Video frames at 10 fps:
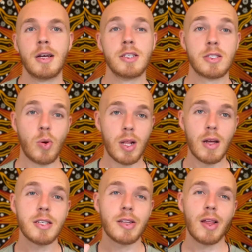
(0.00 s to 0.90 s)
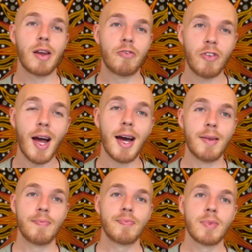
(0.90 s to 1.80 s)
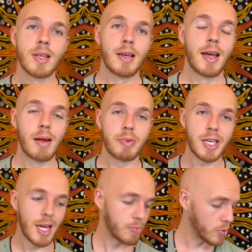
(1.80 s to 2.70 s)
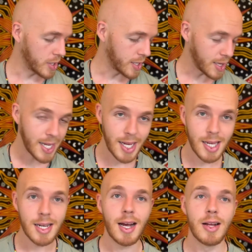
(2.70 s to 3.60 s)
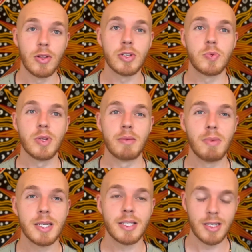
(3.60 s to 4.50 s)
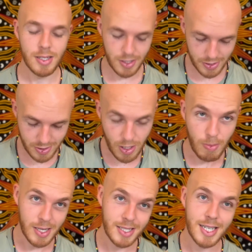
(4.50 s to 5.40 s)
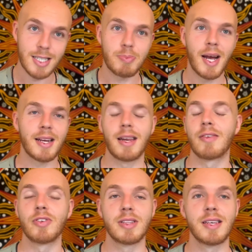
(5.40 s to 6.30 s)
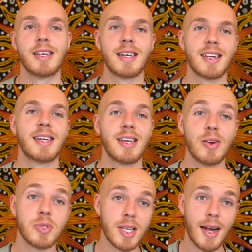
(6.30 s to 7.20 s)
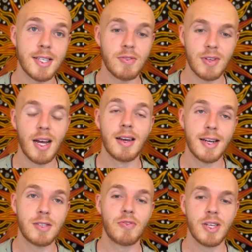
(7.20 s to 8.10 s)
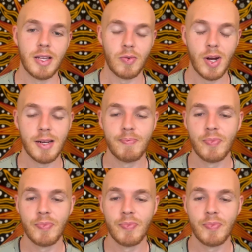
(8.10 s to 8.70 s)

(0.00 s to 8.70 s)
So I lost a lot of fat and I became really lean. I looked really muscular, saw my six pack and everything. It was a nice feeling, right?